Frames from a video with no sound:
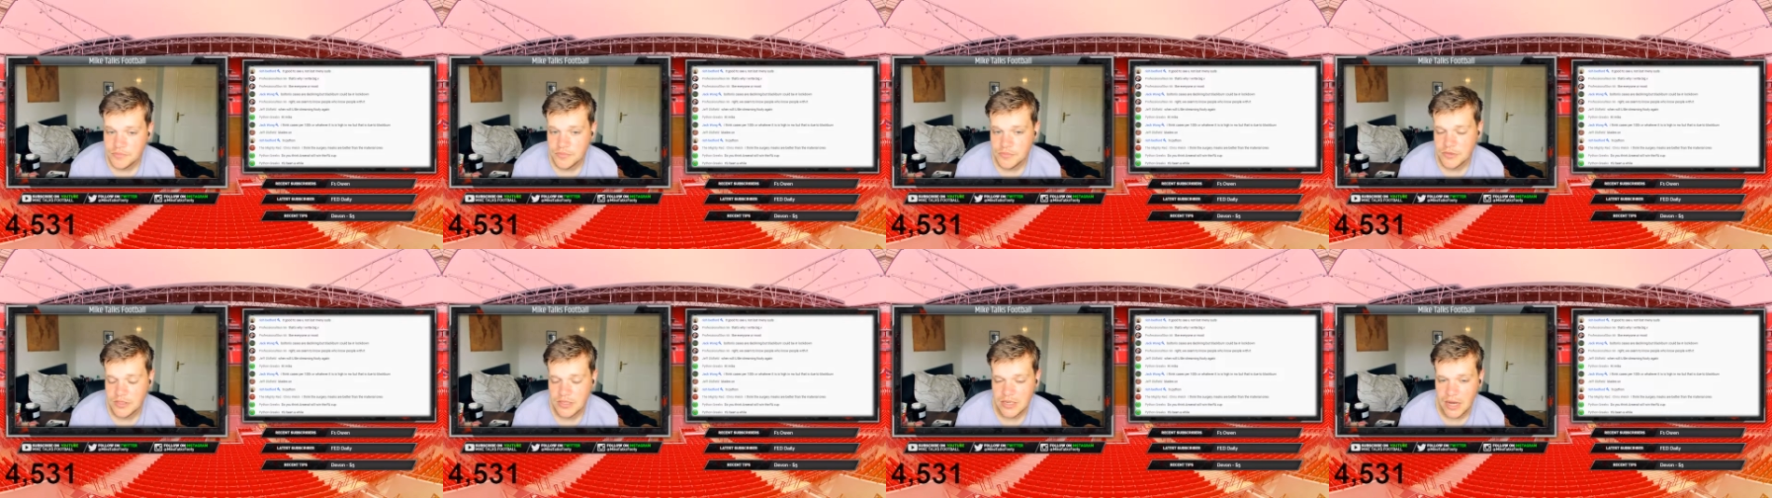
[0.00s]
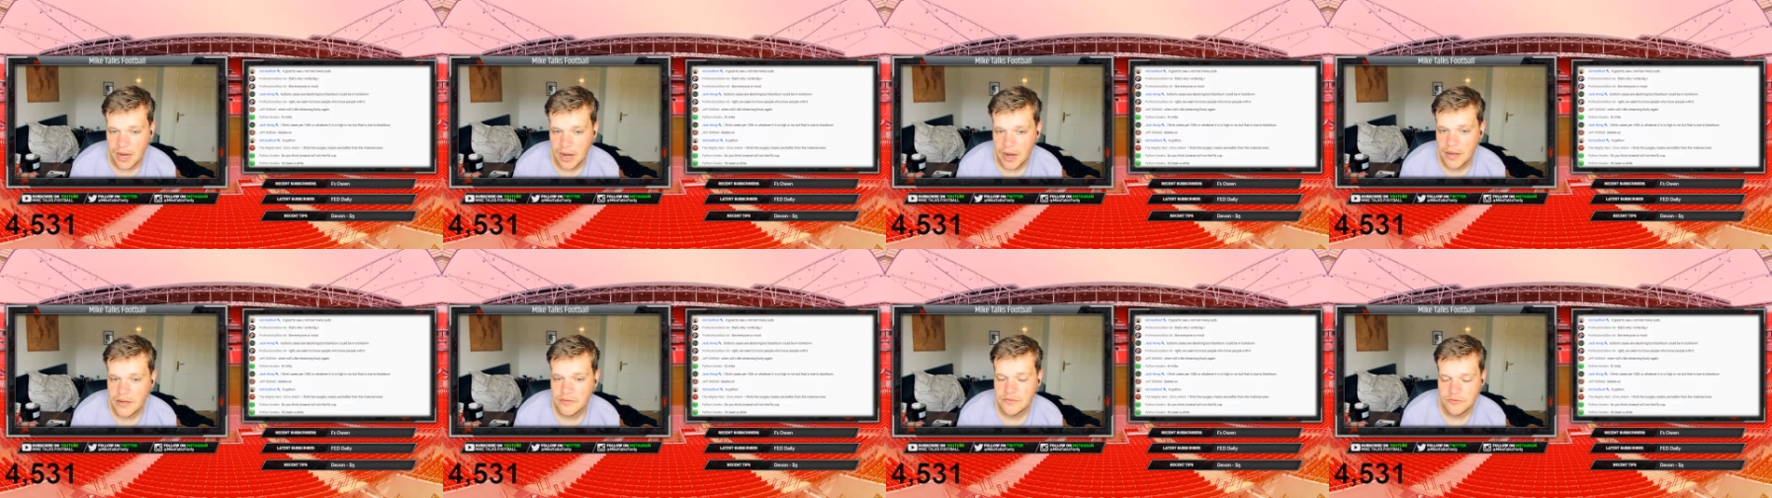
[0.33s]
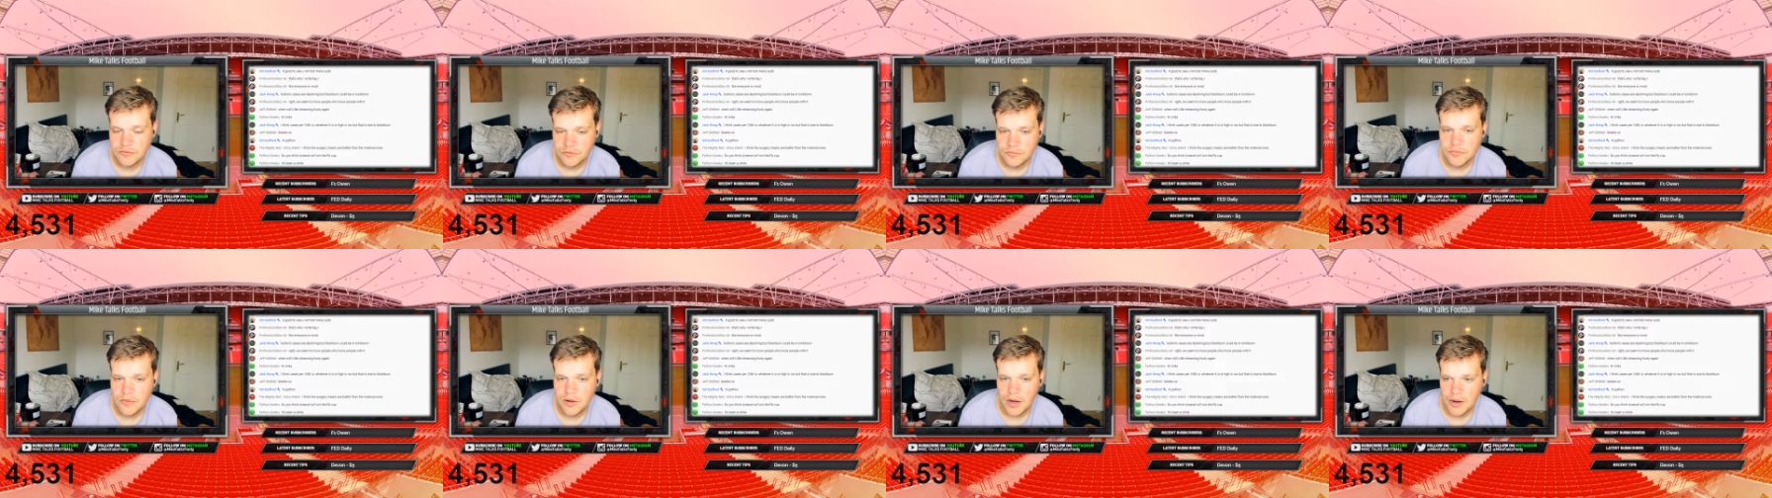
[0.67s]
Yeah,
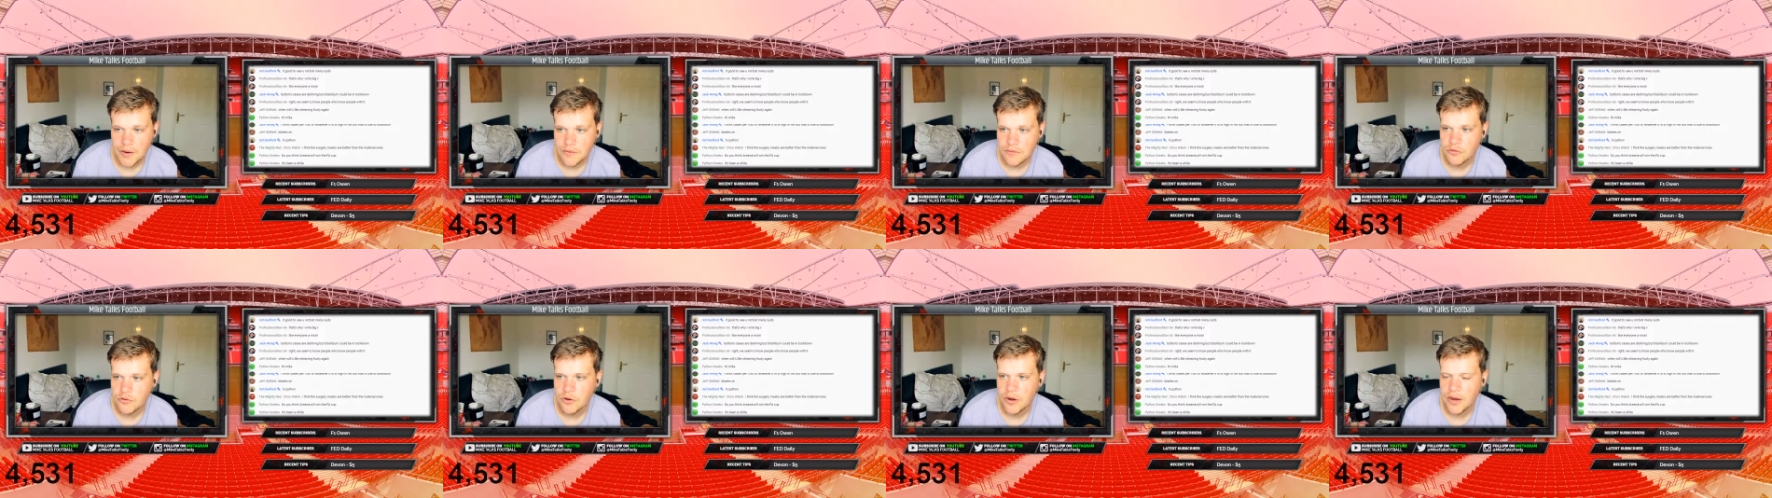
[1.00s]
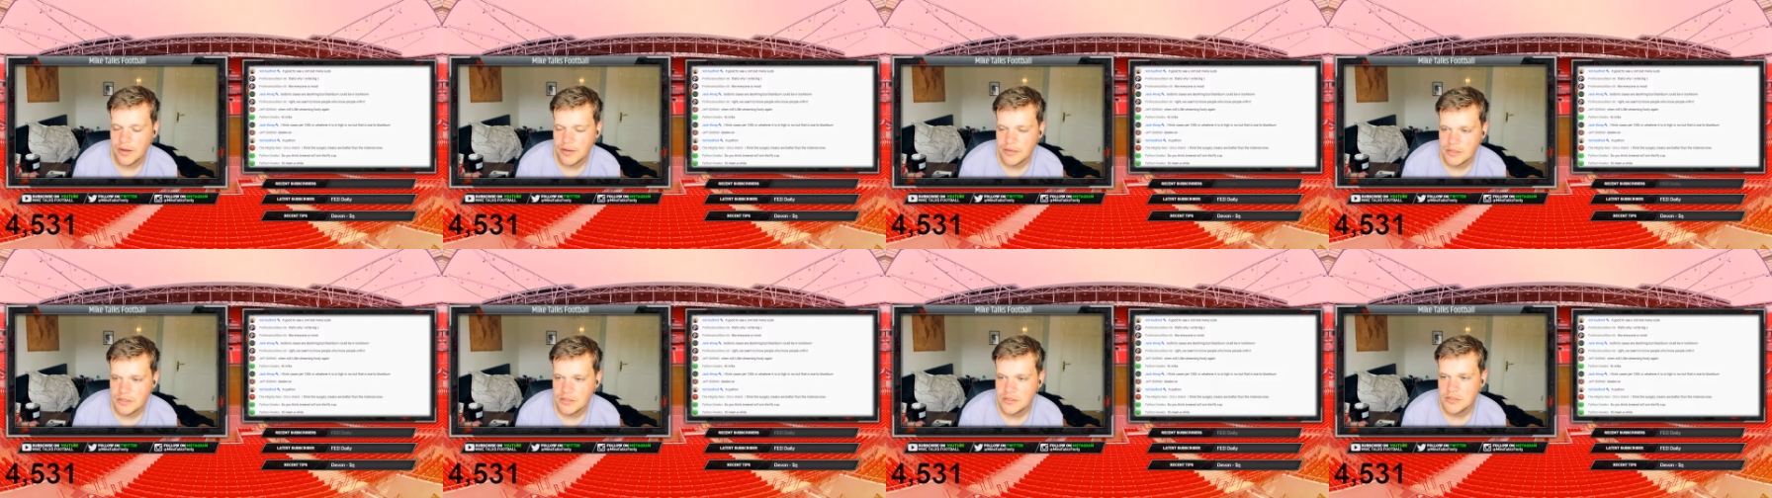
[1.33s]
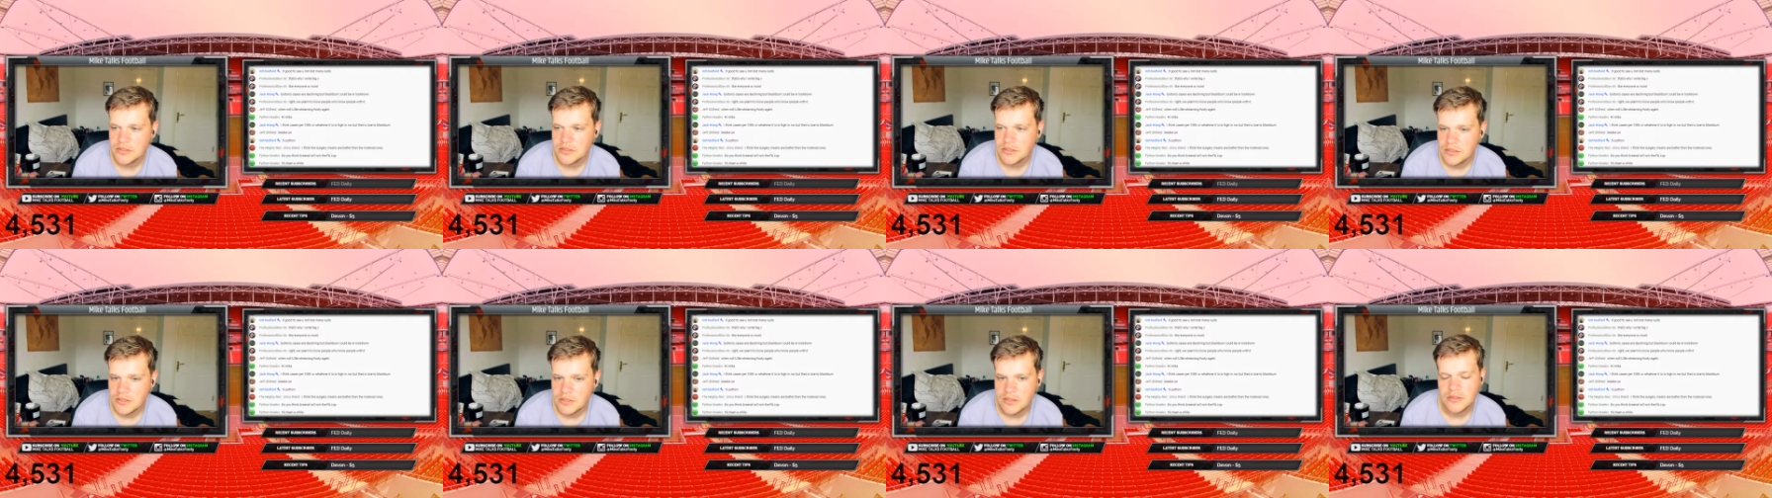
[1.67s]
I've read
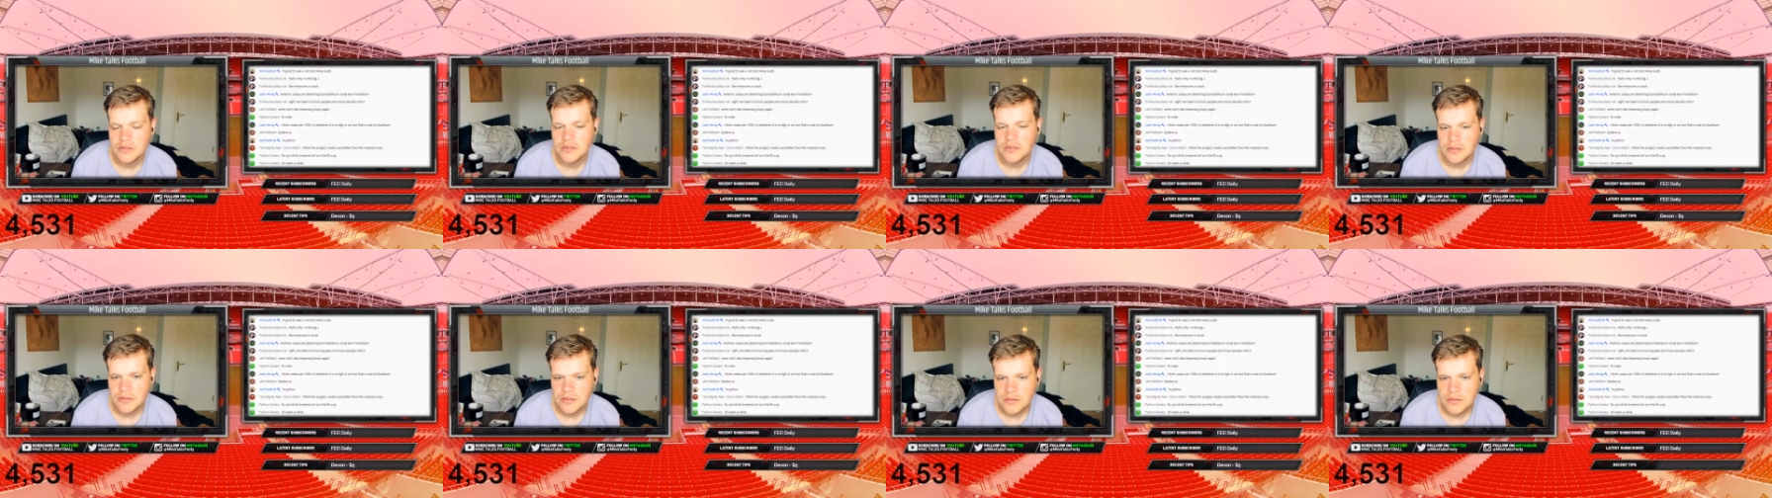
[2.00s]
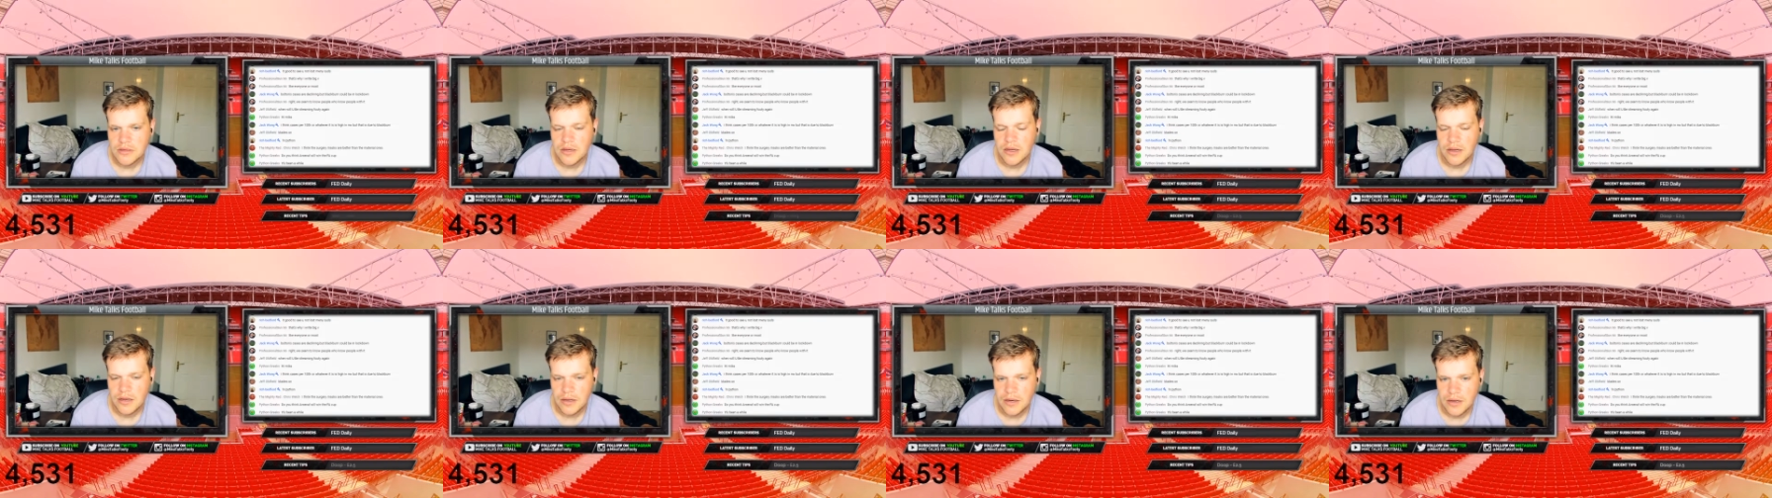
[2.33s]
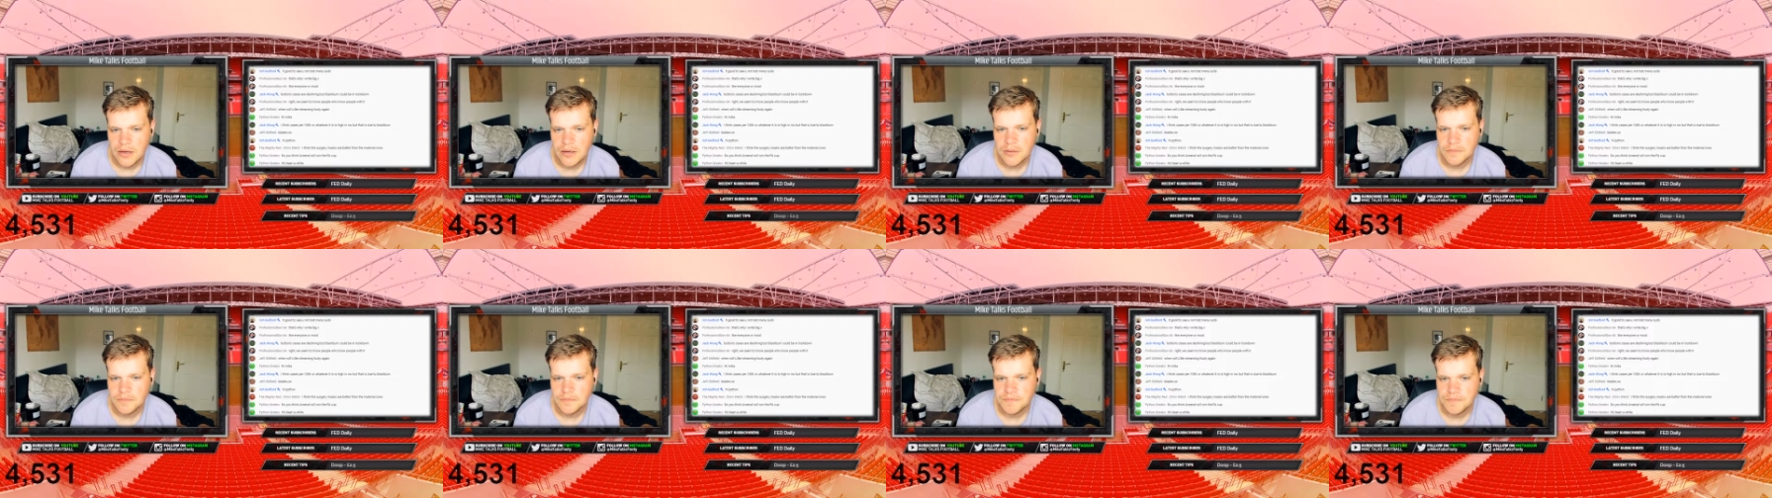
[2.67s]

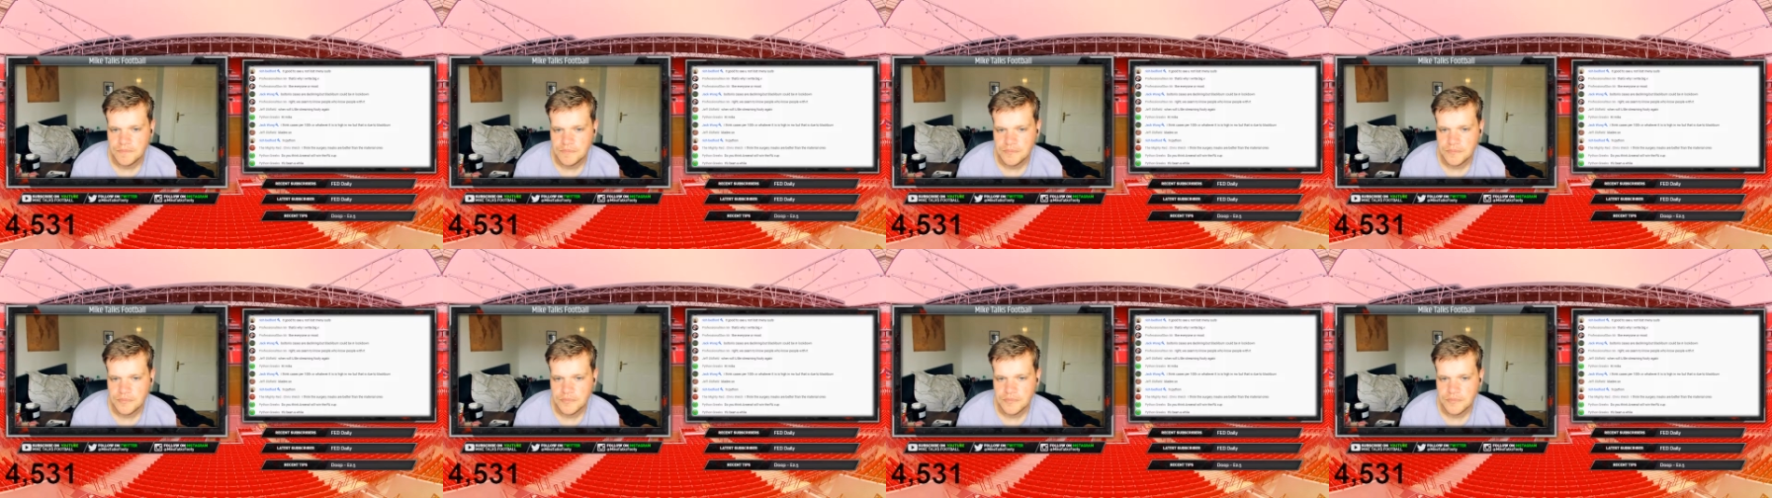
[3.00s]
that